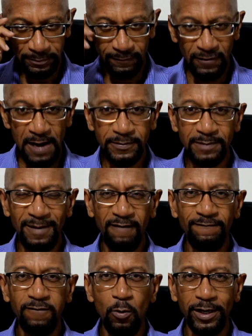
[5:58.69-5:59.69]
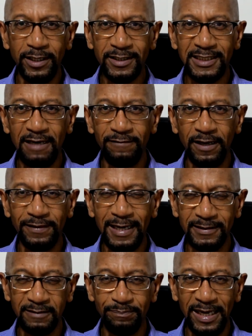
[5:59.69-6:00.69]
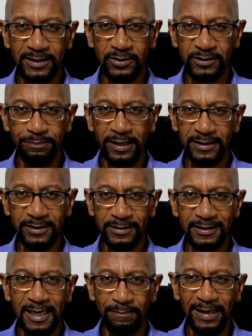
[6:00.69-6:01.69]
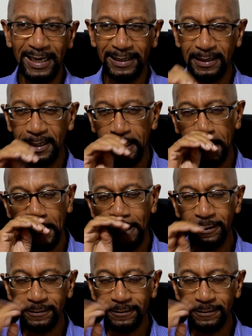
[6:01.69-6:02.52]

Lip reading: Frame's about 40,000 to 70,000 pesos, depending, so it's not bad, you know.